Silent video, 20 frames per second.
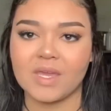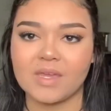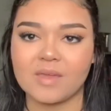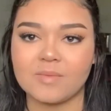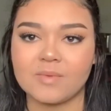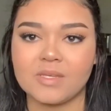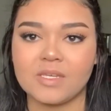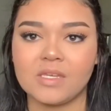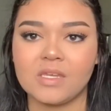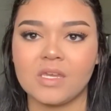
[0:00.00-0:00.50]

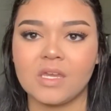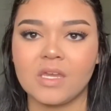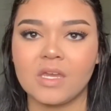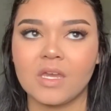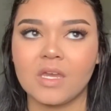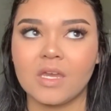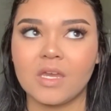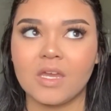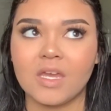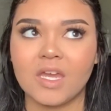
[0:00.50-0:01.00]
Baby,
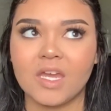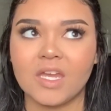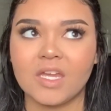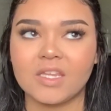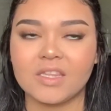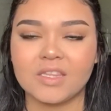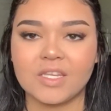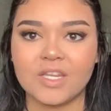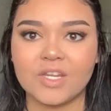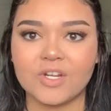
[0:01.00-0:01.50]

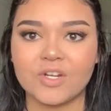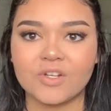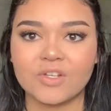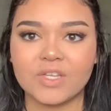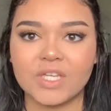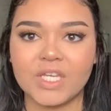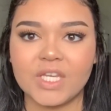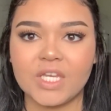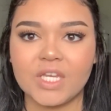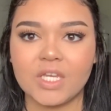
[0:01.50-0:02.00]

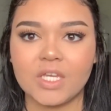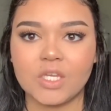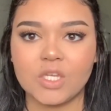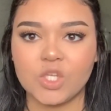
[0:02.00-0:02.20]
literally,